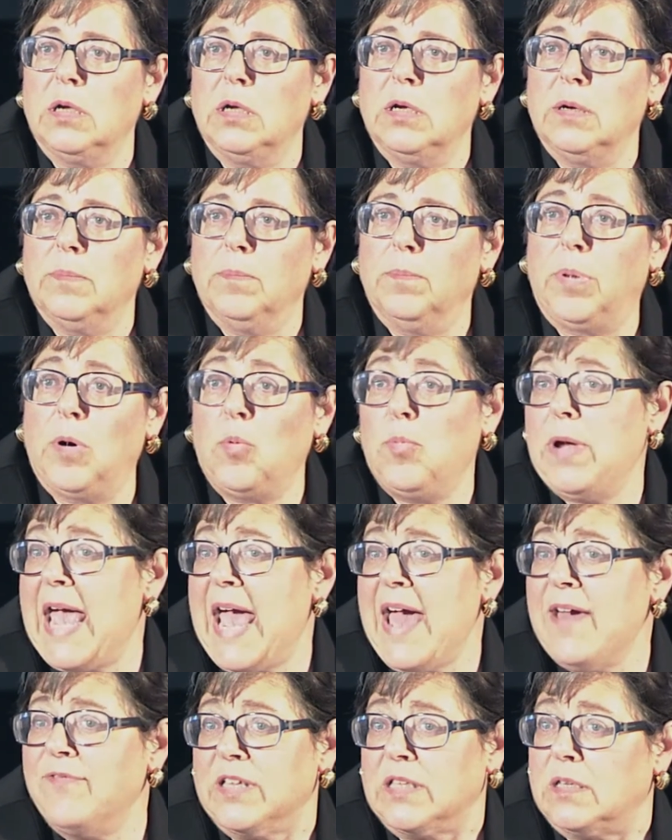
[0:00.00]
but we
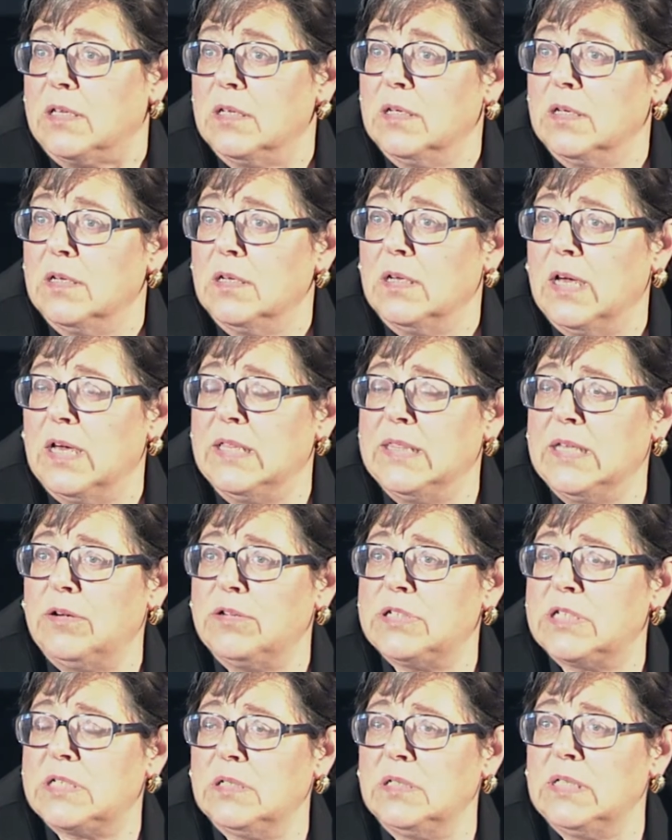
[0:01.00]
haven't. And there are
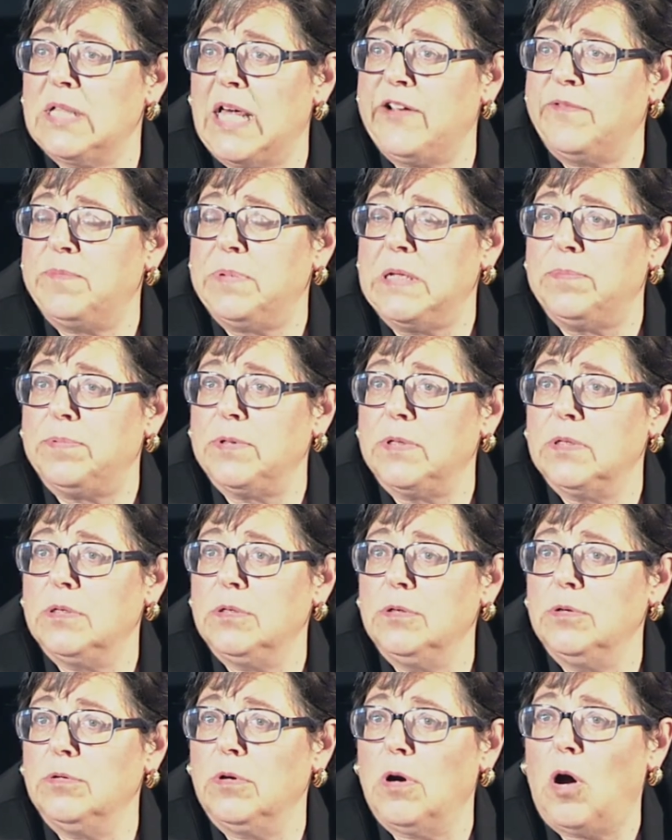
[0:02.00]
still a lot of people
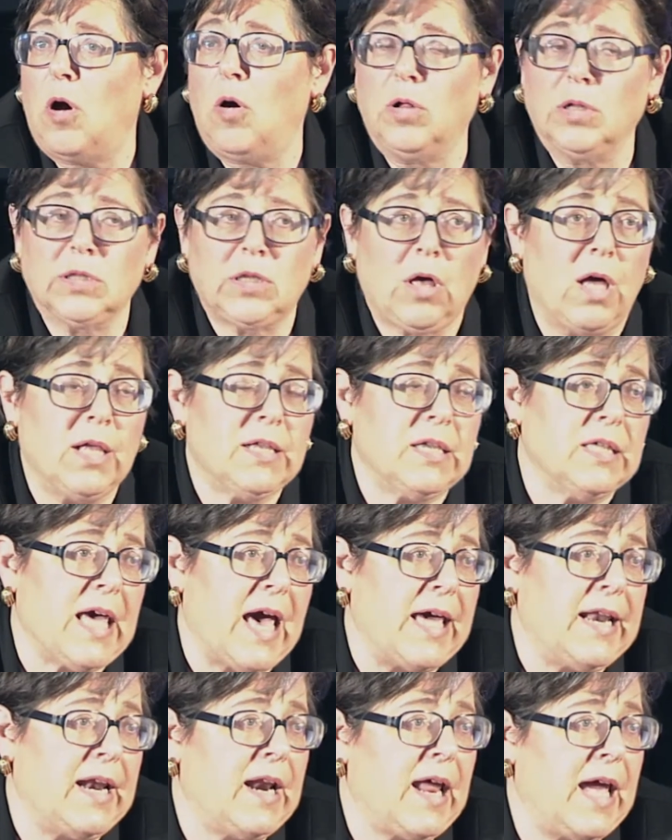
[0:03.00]
who hold on to
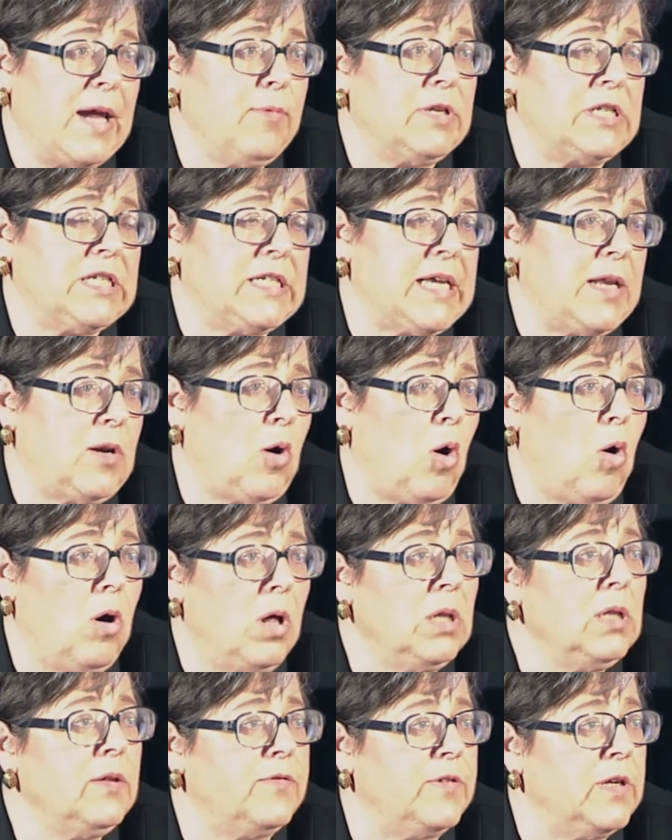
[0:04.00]
that. And I would say to
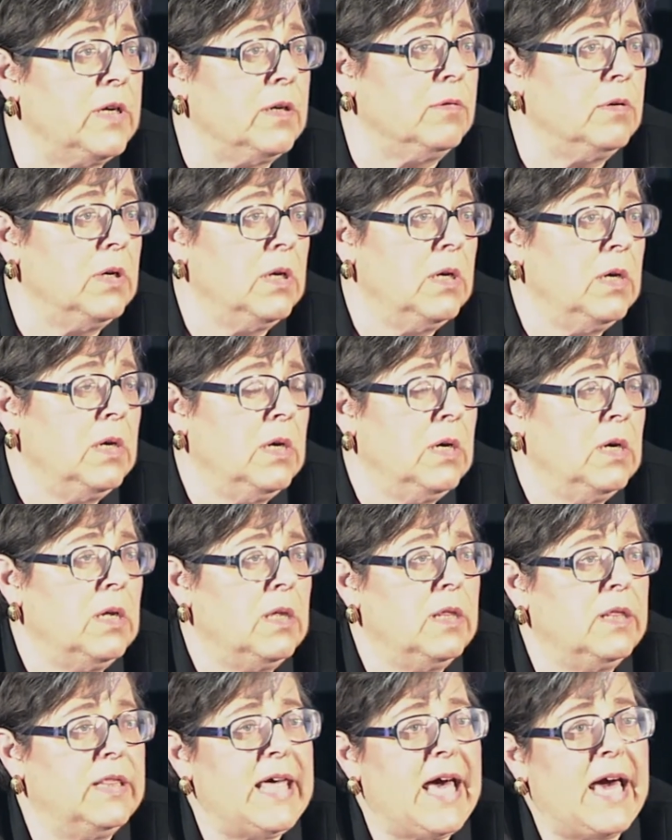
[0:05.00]
all of you
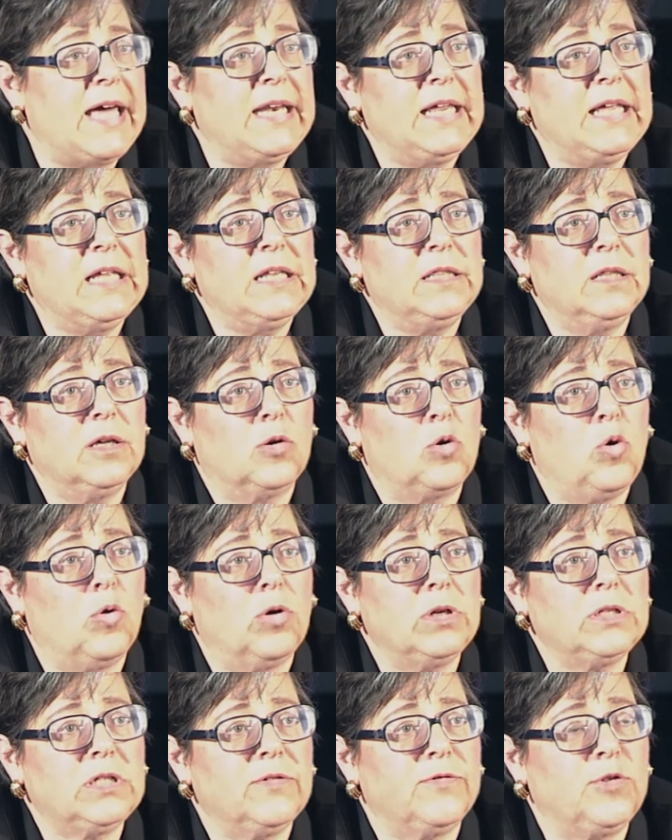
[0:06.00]
that in the
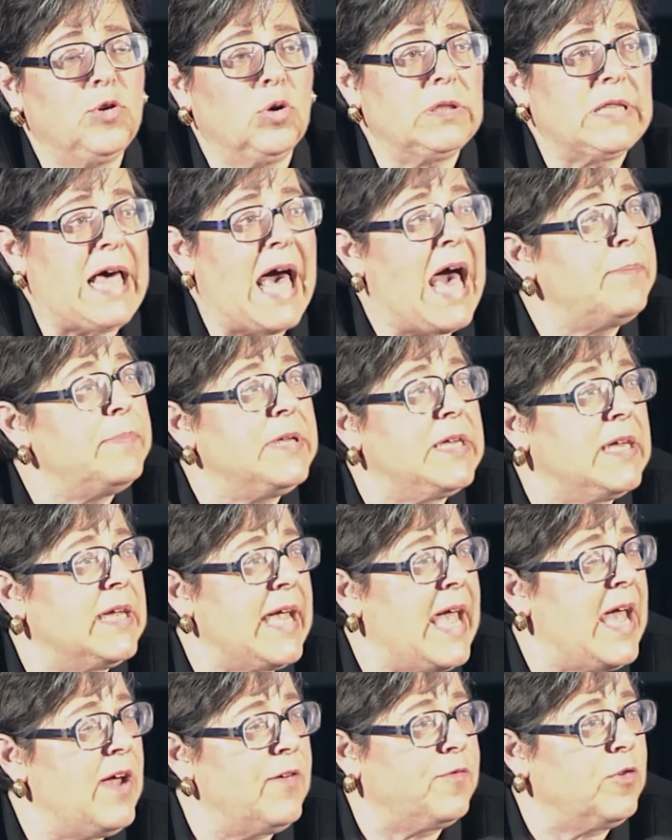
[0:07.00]
course of your
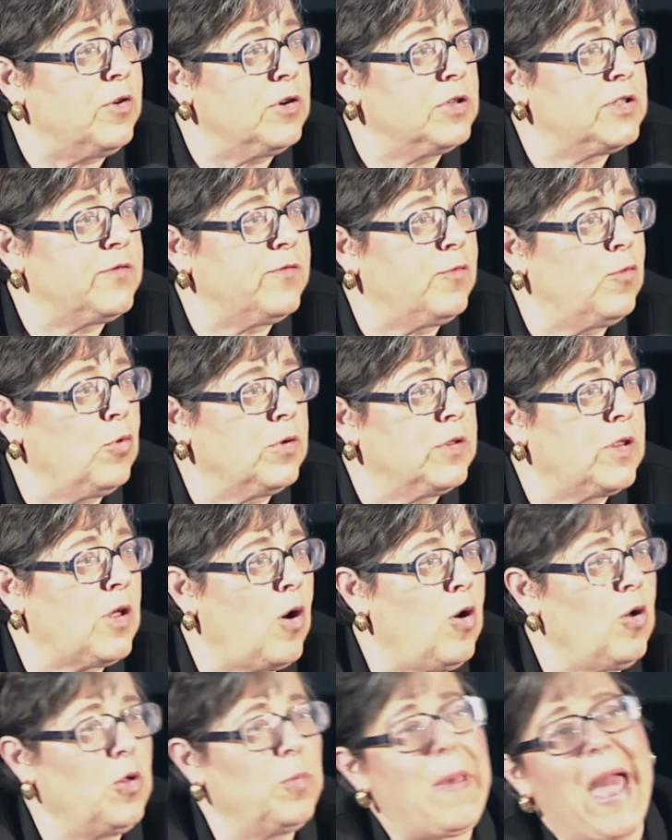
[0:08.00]
lobbying efforts for the
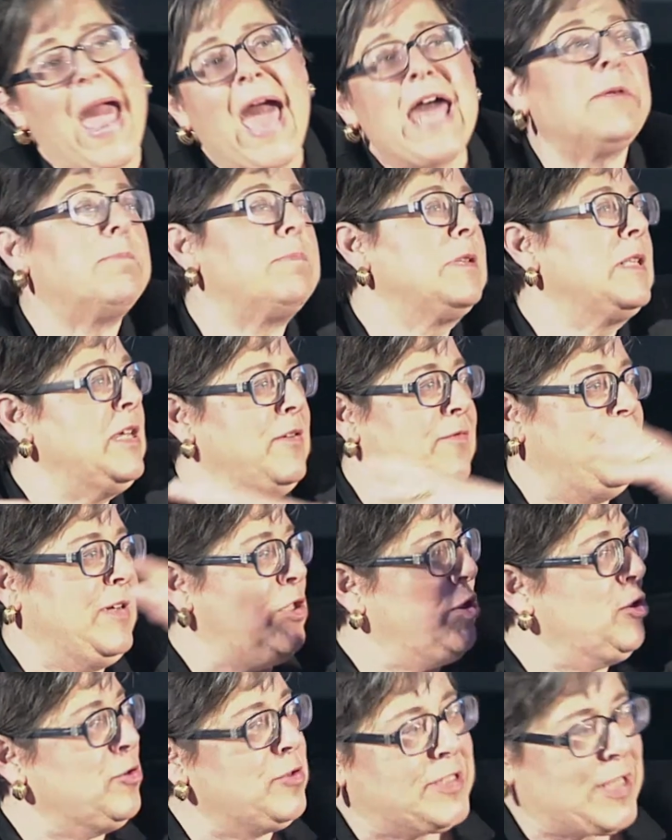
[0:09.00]
whole panoply of
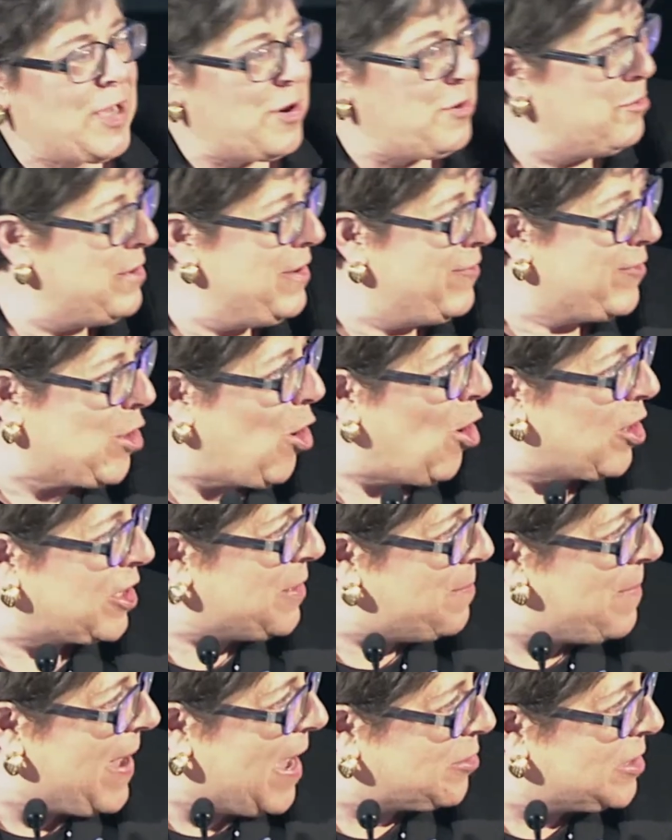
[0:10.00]
issues that we've talked
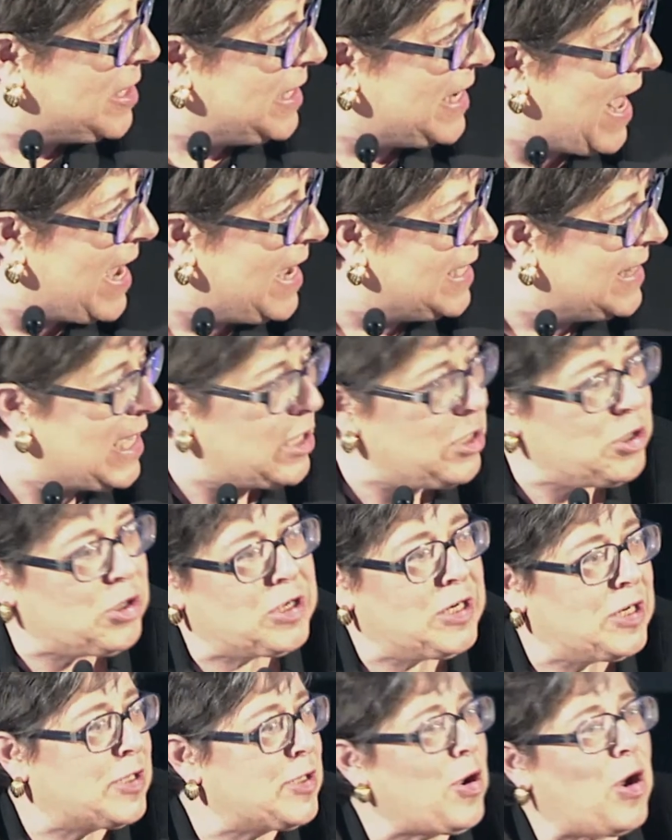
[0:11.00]
about today and that you're
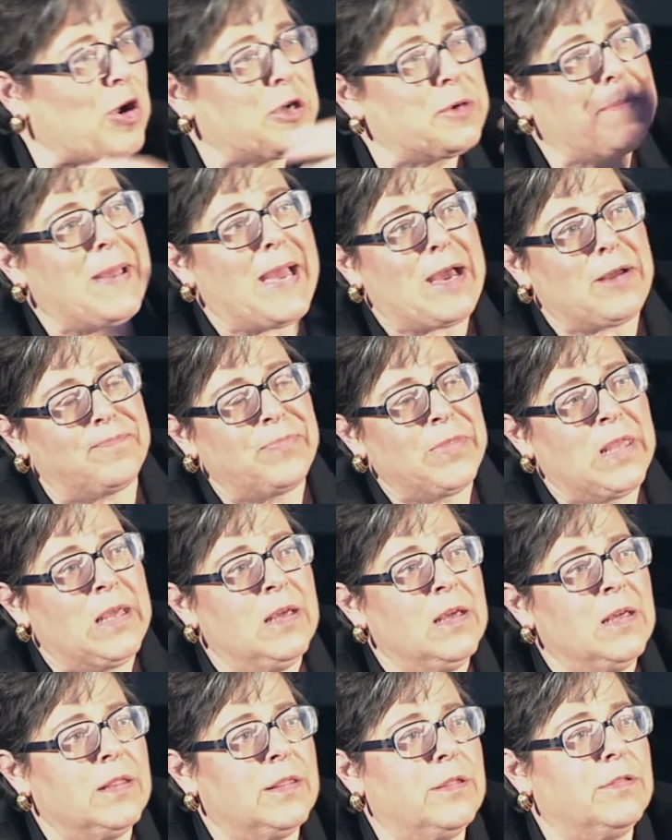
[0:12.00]
going to talk about
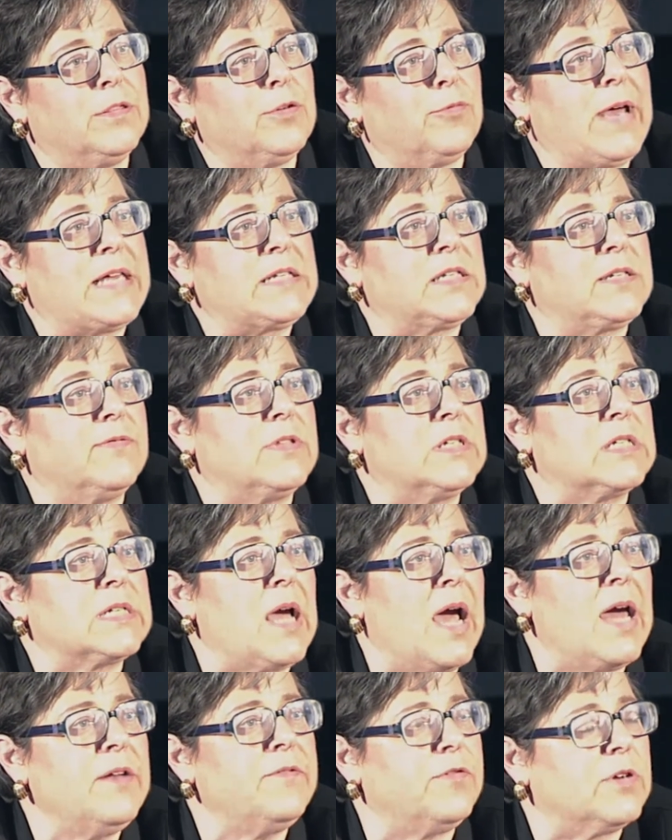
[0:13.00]
through the rest of this
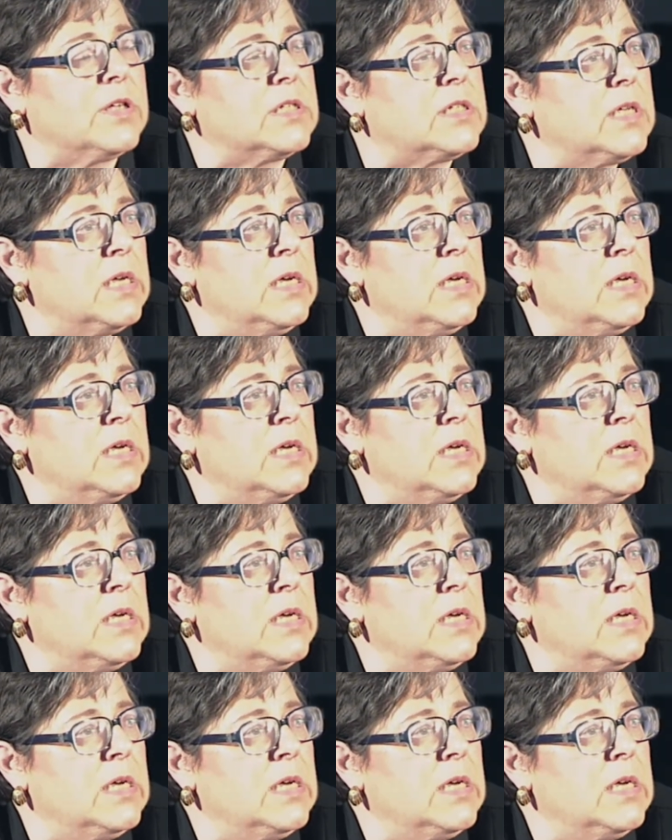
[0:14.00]
conference,